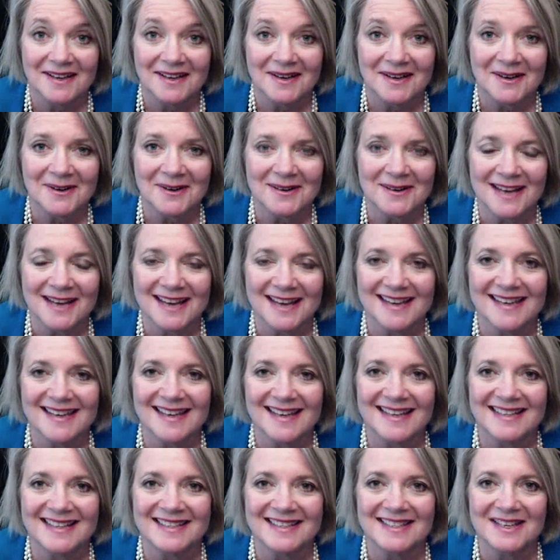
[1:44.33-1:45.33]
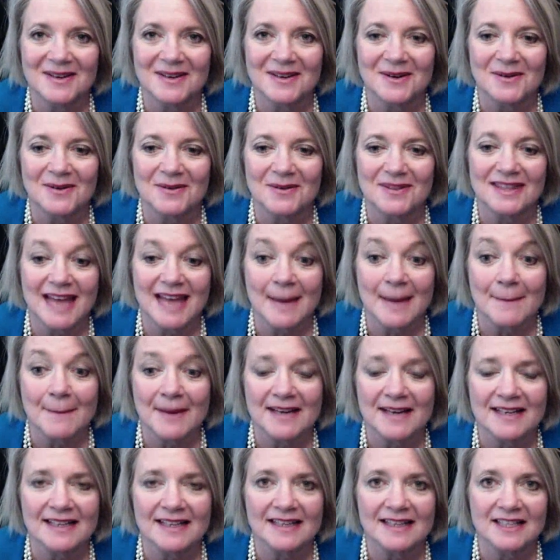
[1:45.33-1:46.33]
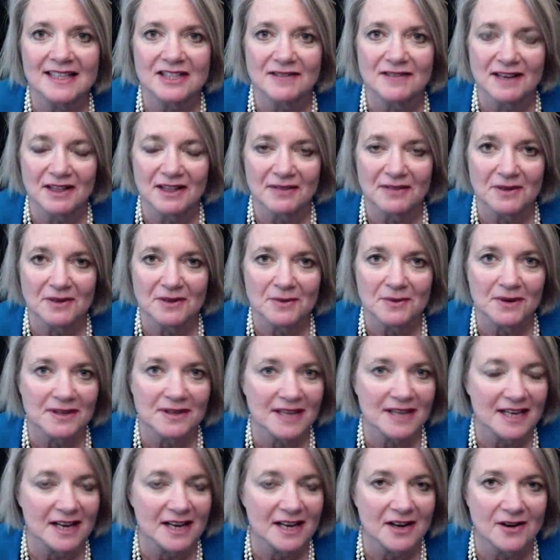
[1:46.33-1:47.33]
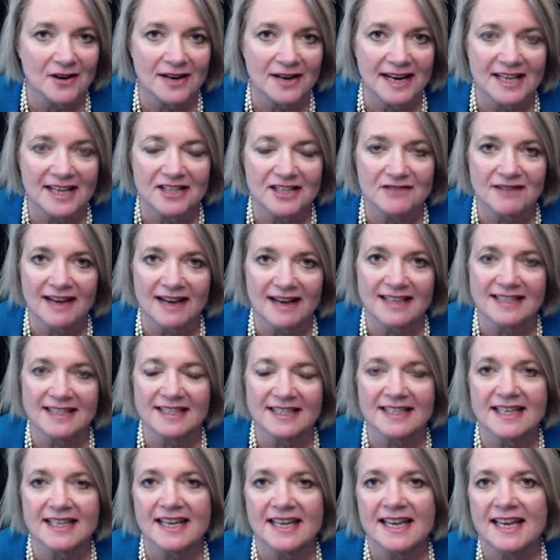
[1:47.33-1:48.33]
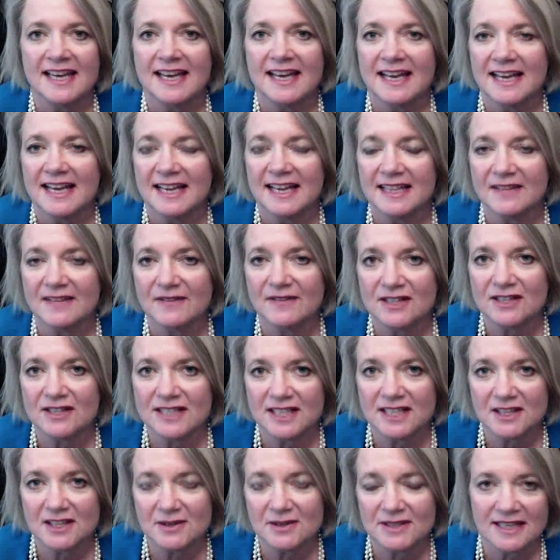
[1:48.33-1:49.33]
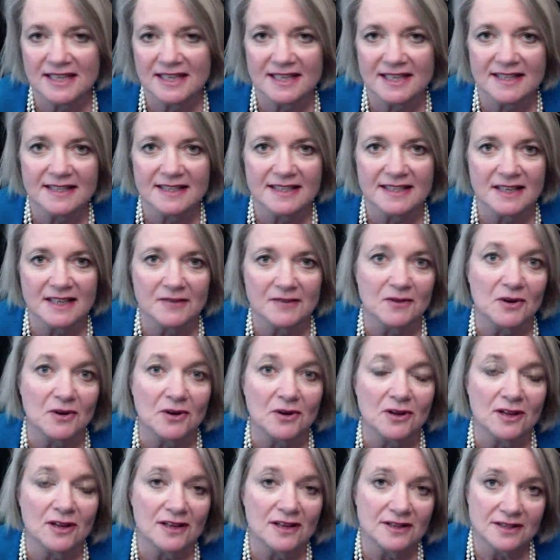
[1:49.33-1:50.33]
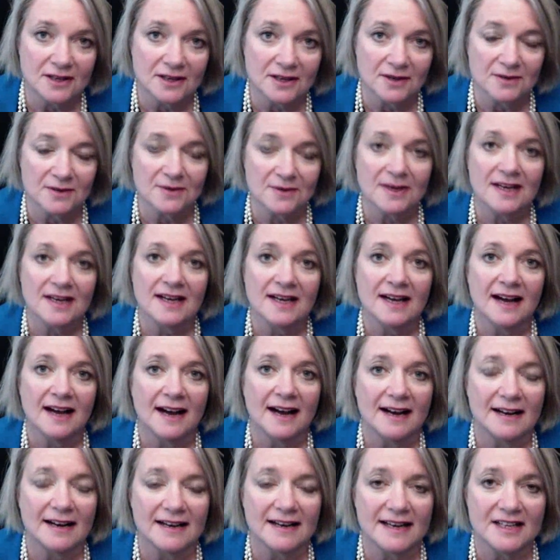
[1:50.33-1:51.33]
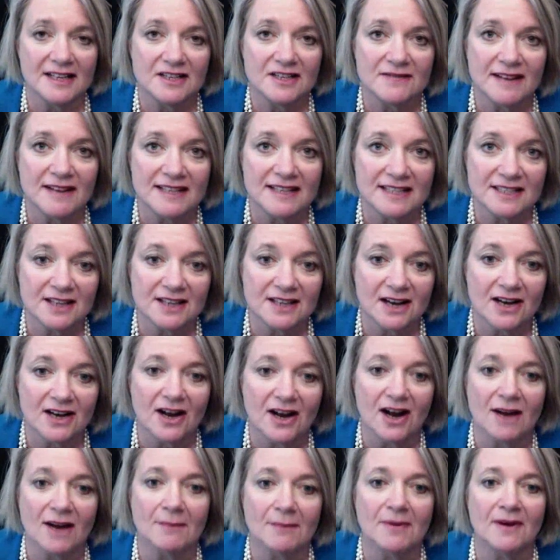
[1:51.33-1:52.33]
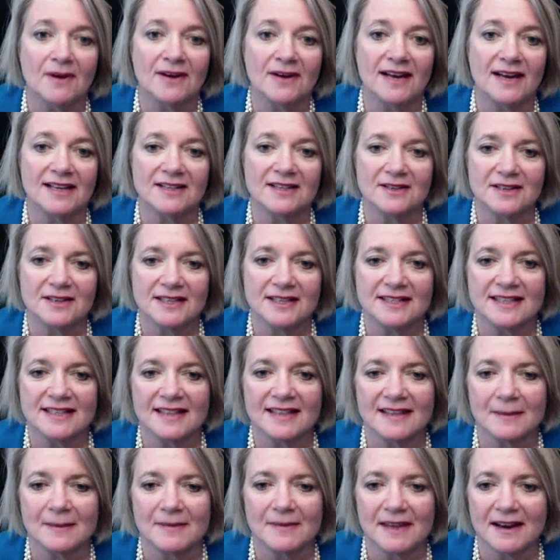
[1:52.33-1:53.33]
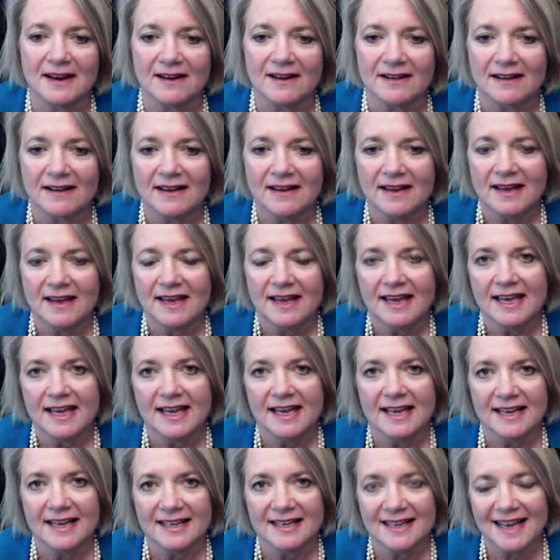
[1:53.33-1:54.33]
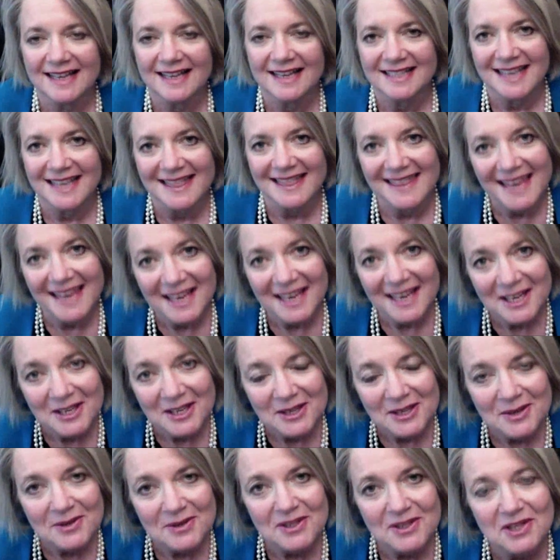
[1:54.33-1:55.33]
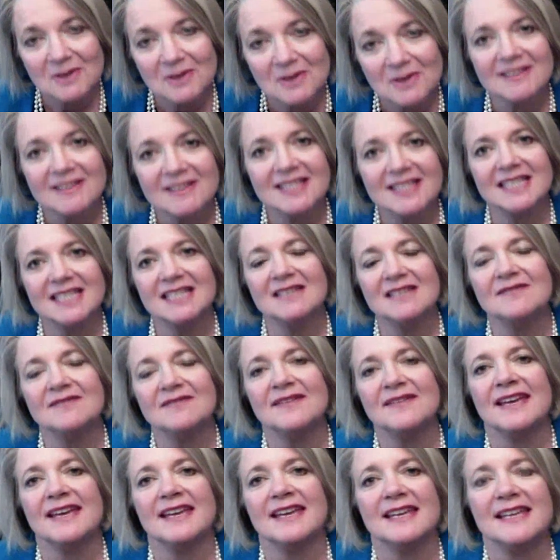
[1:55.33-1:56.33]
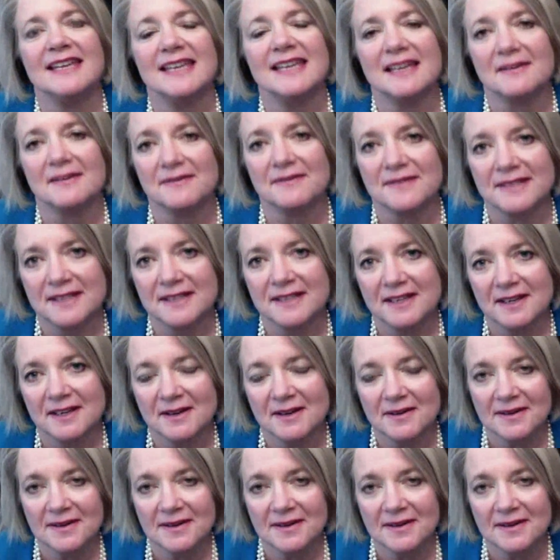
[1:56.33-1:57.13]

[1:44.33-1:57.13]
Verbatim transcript: Okay. And so that button clicks right through, or they can go to Agent Rising and the first thing you see is enroll. So uh, agentrising.com. Okay. So you can send them there. And as a thank you, you will receive a gift.